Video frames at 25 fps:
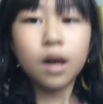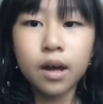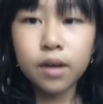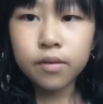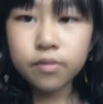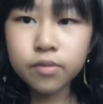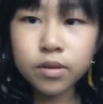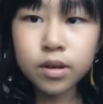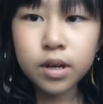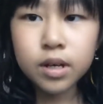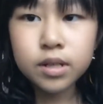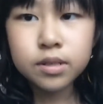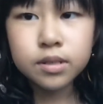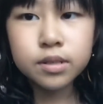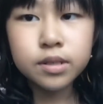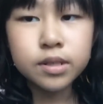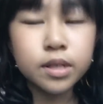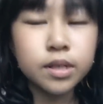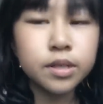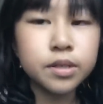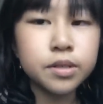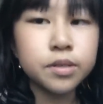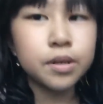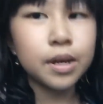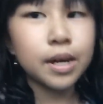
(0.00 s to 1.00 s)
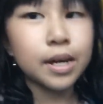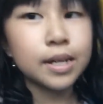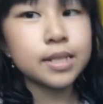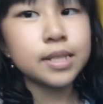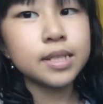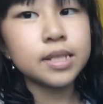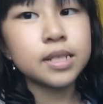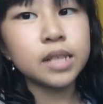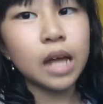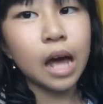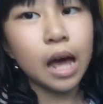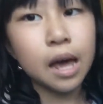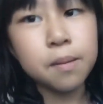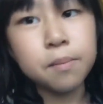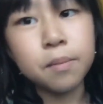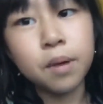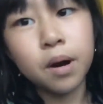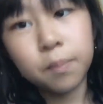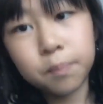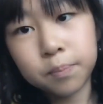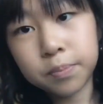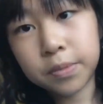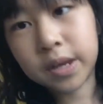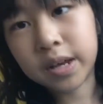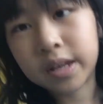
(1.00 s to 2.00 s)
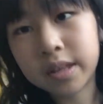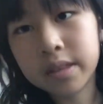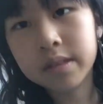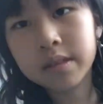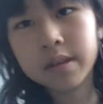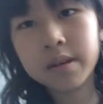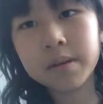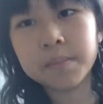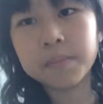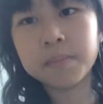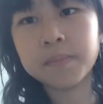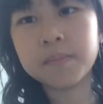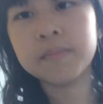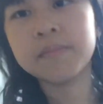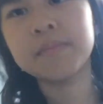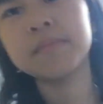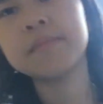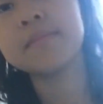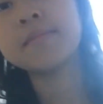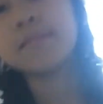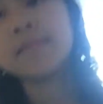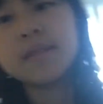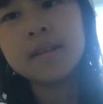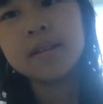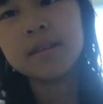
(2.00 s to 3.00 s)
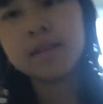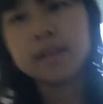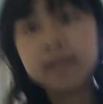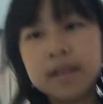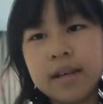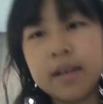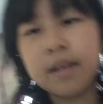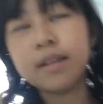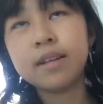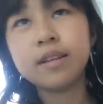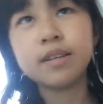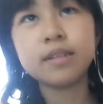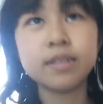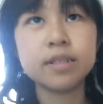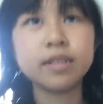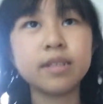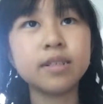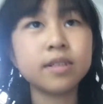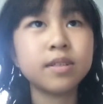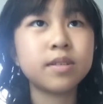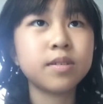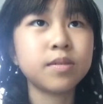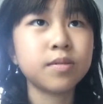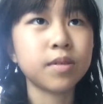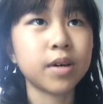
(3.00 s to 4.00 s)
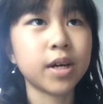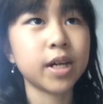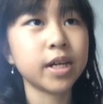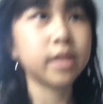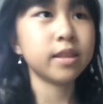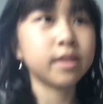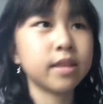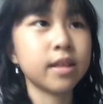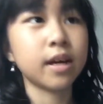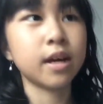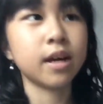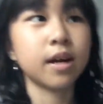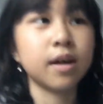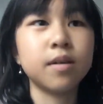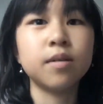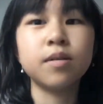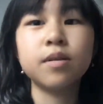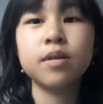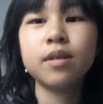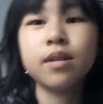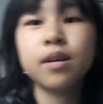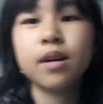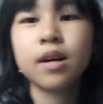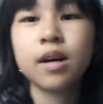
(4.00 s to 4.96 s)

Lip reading: I forgot to tell you guys time update. It is right now